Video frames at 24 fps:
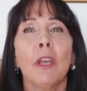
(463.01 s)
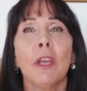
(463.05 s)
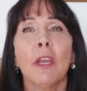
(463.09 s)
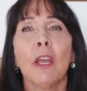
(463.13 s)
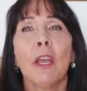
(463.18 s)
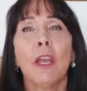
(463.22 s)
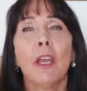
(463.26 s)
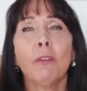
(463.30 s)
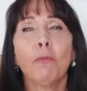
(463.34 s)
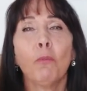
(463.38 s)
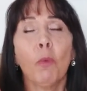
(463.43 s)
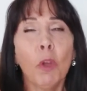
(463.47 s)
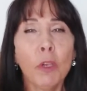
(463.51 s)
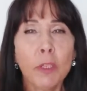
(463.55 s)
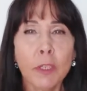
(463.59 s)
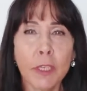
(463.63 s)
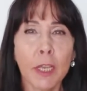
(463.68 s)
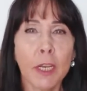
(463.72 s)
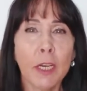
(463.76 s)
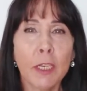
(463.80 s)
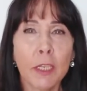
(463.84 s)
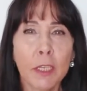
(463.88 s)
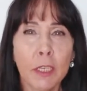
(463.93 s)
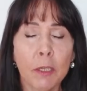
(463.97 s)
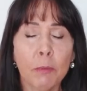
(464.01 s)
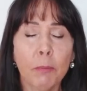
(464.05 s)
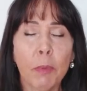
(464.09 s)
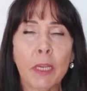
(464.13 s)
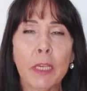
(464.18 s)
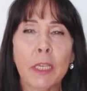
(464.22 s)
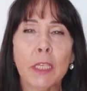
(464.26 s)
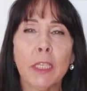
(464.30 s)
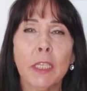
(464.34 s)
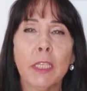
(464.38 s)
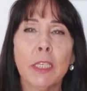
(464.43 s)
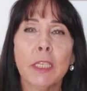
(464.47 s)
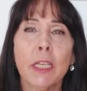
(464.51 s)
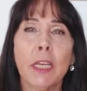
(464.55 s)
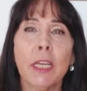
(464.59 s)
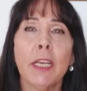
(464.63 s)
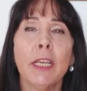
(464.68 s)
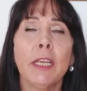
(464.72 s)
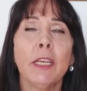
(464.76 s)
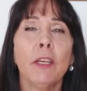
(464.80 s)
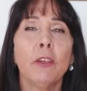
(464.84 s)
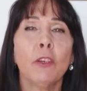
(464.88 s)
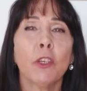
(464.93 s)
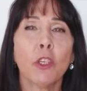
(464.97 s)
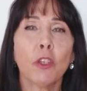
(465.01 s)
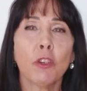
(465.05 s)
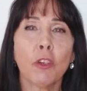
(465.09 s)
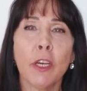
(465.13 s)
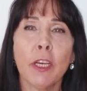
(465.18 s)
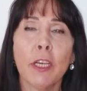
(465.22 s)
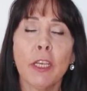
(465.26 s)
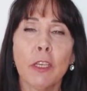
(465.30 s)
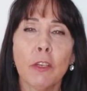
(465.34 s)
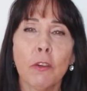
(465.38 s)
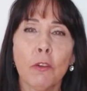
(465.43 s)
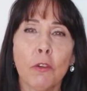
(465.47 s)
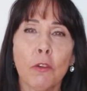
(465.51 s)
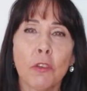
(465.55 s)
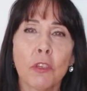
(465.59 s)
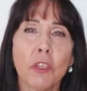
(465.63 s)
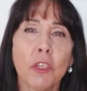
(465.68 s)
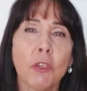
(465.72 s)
I had one delegate back in the day on a training course.